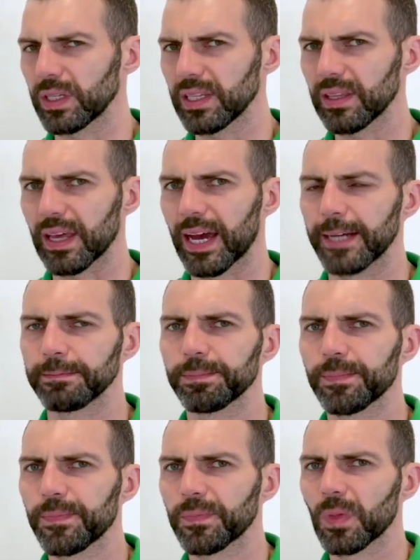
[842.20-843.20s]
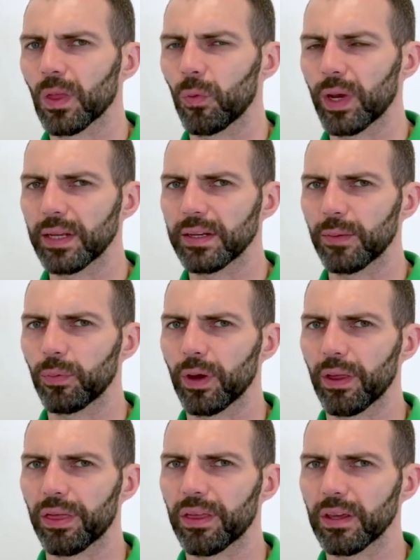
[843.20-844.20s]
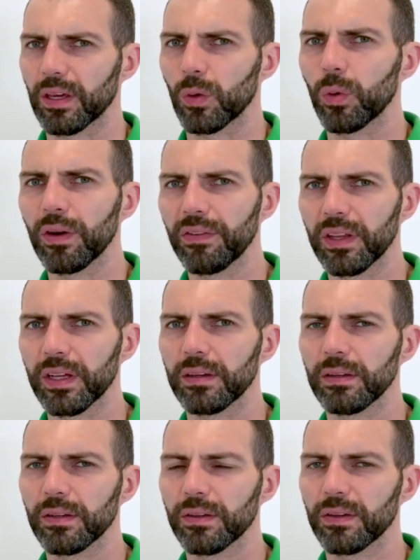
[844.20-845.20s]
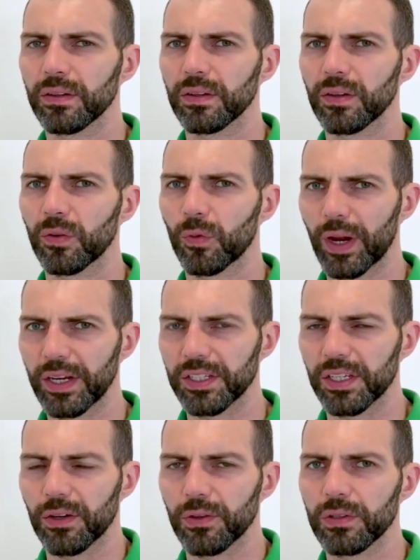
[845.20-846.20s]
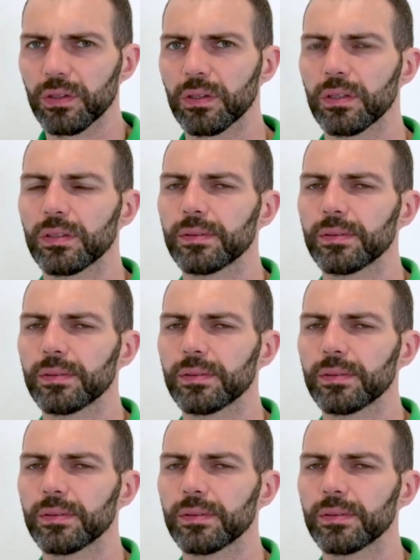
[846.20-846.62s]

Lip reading: we did that, we end up with equivalent ratios.